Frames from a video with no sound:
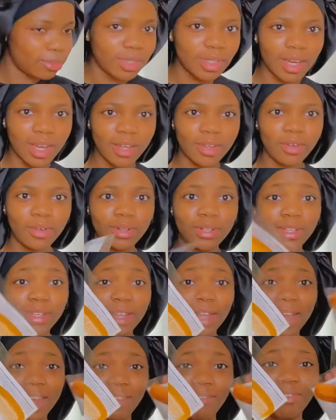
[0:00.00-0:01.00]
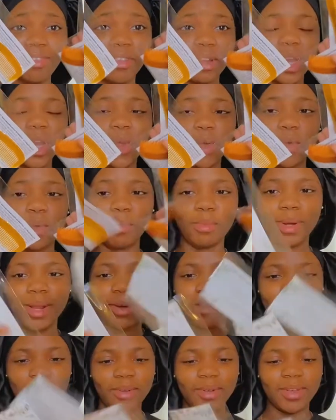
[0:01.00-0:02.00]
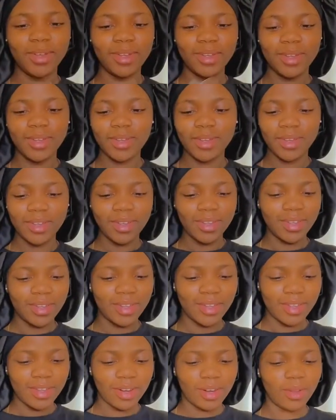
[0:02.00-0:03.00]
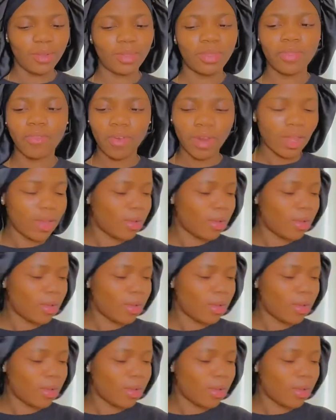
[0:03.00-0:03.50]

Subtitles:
did I got? I have 3 combs now. Like 3